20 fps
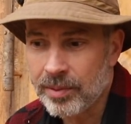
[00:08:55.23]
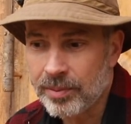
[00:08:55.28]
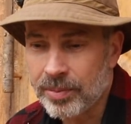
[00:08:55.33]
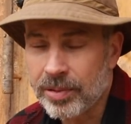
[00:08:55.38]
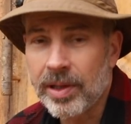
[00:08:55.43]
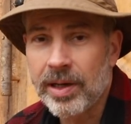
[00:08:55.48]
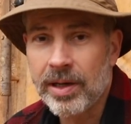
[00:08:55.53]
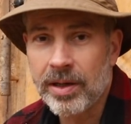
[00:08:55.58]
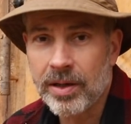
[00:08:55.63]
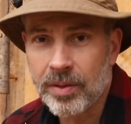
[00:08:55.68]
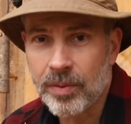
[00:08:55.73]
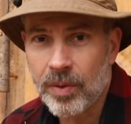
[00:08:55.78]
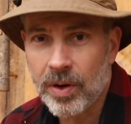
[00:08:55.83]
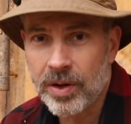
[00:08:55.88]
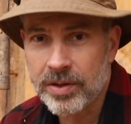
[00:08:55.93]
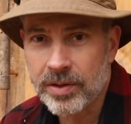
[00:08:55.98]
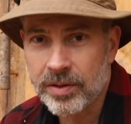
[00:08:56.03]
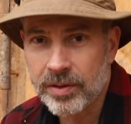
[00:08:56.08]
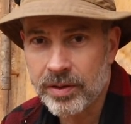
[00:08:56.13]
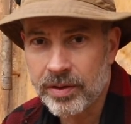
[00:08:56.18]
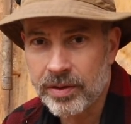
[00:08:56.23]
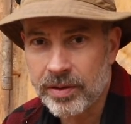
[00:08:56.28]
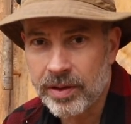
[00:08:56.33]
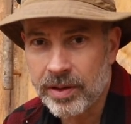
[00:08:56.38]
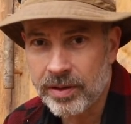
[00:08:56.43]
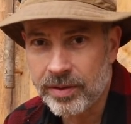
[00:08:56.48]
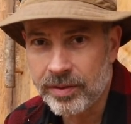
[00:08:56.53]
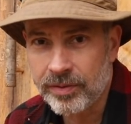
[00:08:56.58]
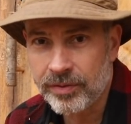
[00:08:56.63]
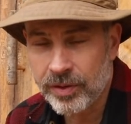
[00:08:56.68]
plan on watching
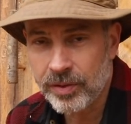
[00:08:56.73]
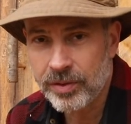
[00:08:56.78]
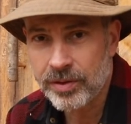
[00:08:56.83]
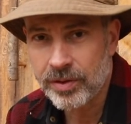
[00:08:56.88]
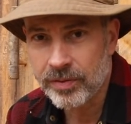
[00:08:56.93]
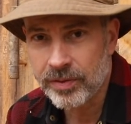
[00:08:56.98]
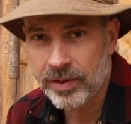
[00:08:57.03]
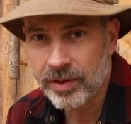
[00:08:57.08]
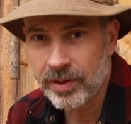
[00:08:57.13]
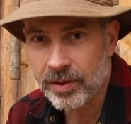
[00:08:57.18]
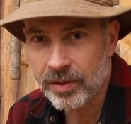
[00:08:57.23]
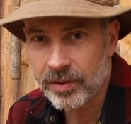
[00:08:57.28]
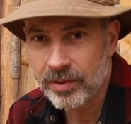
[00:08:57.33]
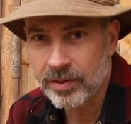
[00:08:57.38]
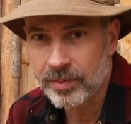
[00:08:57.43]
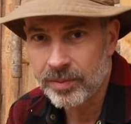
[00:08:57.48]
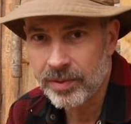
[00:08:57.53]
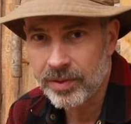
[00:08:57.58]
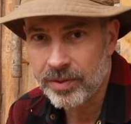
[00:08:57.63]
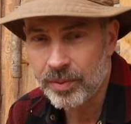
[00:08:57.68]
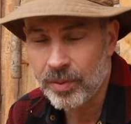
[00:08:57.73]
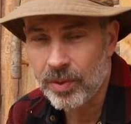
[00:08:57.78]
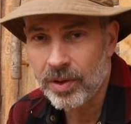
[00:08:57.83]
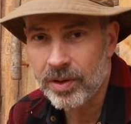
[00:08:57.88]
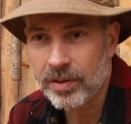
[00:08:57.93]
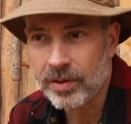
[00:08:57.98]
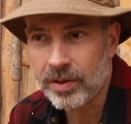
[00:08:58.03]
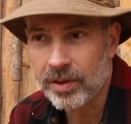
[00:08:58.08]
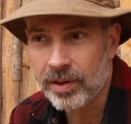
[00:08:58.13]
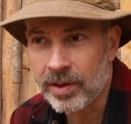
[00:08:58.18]
any future videos, I'm just
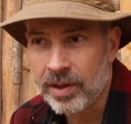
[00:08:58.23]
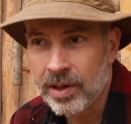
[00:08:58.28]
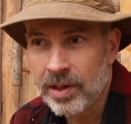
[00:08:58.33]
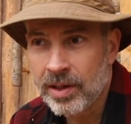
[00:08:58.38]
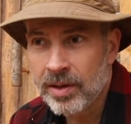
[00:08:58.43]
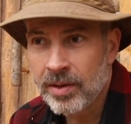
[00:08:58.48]
wondering